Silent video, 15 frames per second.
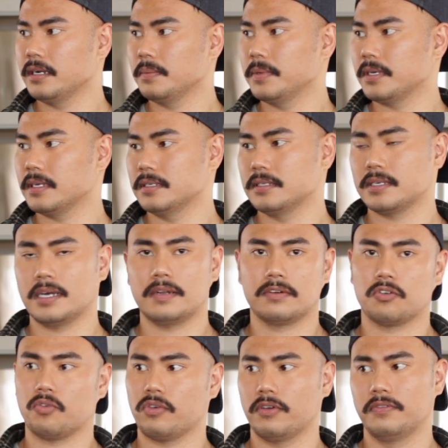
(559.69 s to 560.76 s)
because it's kind
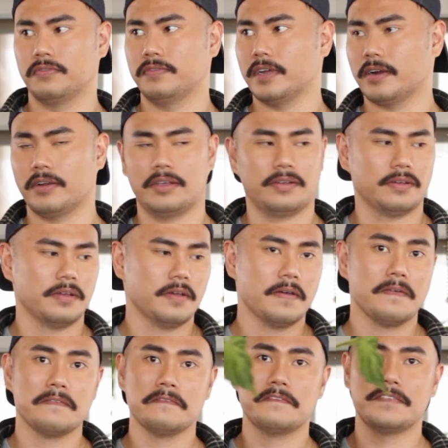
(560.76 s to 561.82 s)
of growing
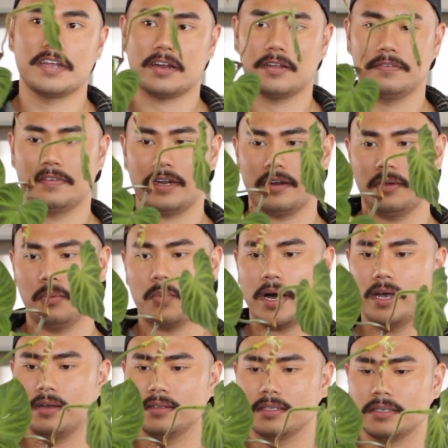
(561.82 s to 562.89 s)
very
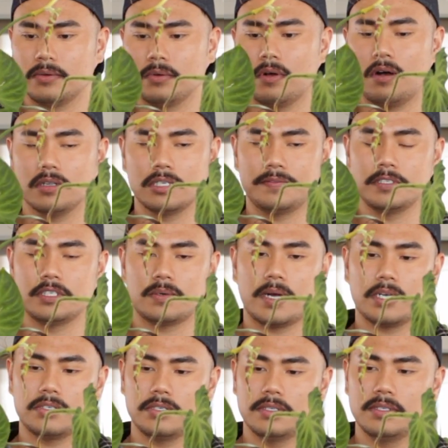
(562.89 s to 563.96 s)
wild. It's going all different
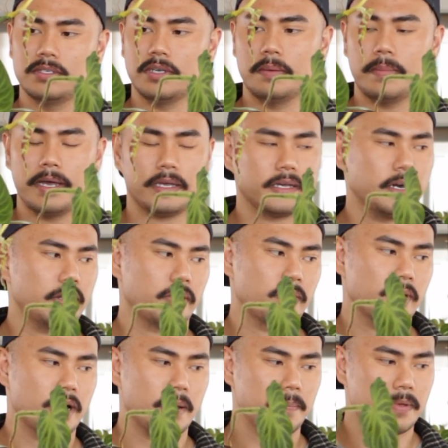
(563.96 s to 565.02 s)
directions, so I might cut
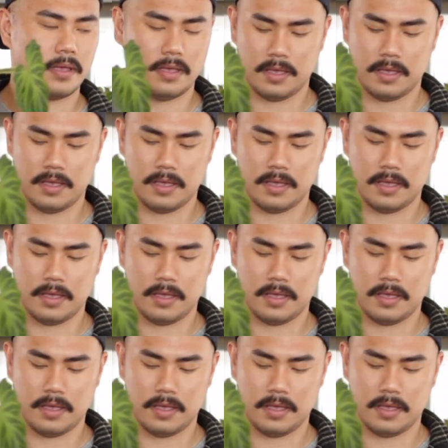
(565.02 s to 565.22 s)
her up.